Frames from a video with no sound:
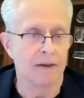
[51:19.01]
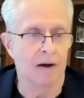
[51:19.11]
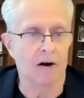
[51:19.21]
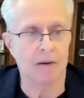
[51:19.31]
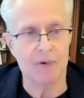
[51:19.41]

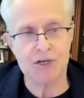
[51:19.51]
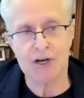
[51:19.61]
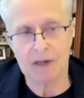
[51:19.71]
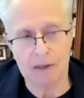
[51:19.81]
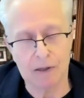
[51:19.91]
Our
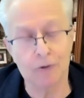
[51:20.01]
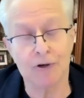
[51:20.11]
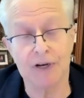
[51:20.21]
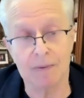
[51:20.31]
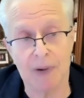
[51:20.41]
commission
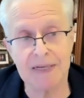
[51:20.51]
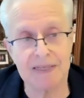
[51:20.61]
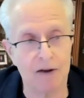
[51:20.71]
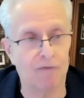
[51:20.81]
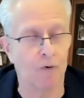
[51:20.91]
concluded it might
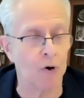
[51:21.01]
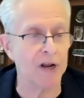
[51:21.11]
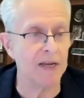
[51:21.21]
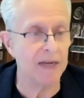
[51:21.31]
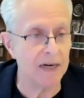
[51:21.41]
take
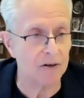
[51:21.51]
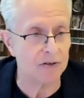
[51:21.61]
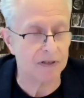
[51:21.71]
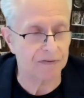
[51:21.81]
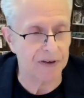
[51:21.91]
40
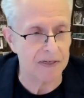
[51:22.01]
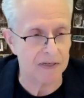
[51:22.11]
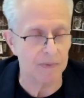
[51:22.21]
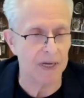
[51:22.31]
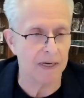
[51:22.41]
years to phase
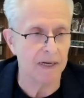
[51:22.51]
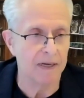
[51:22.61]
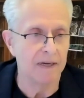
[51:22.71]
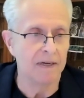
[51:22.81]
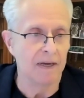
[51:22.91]
them in.
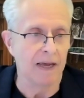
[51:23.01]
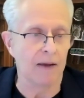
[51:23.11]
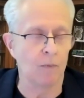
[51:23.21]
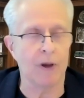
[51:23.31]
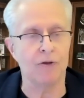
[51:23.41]

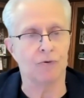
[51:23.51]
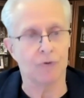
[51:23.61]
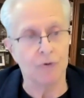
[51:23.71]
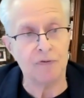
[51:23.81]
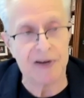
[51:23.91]
And when you
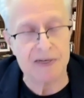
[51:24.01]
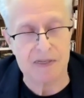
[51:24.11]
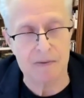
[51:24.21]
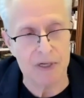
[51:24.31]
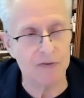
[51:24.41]
do
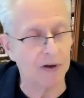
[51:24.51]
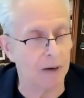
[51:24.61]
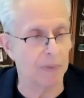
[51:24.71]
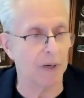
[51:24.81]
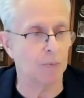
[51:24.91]
phase them in, you've
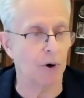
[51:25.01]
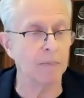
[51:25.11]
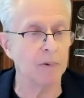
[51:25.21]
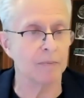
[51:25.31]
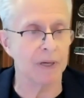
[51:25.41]
got a big
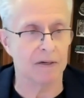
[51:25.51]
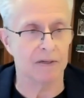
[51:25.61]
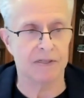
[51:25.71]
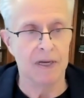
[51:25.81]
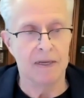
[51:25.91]
problem
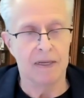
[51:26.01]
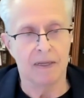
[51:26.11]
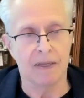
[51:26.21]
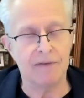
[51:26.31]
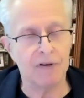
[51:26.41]
because
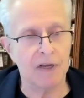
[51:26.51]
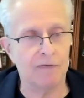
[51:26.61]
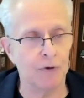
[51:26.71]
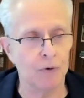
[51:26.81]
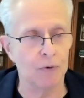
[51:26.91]
even
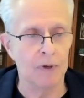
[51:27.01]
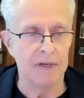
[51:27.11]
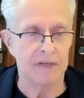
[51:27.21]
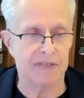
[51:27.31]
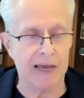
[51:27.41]
if you
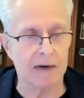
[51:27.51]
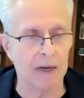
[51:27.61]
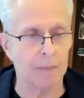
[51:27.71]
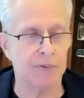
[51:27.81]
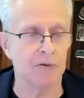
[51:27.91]
set it
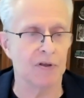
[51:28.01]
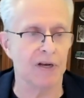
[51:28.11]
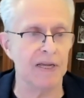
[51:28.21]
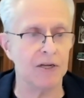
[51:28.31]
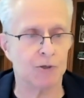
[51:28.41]
up so
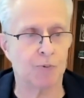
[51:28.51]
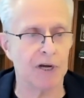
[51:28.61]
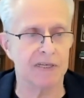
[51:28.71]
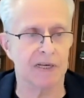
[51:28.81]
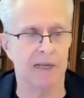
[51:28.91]
that each
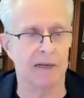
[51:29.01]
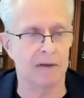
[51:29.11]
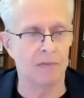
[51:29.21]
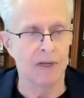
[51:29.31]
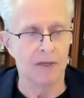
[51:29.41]
president
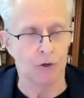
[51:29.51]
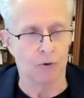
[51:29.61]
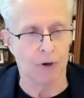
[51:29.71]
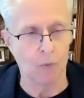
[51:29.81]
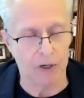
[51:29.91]

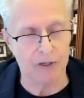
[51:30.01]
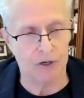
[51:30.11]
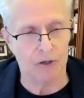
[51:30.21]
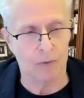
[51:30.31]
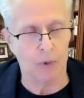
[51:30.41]
during one
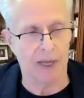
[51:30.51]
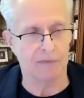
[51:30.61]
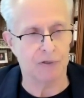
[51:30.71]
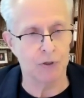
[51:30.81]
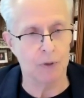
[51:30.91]
term will
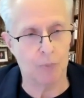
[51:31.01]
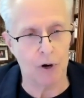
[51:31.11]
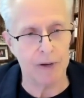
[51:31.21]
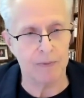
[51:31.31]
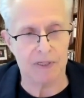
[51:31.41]
have 2
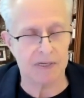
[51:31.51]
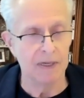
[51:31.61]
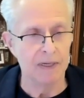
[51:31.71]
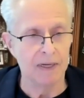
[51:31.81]
appointments,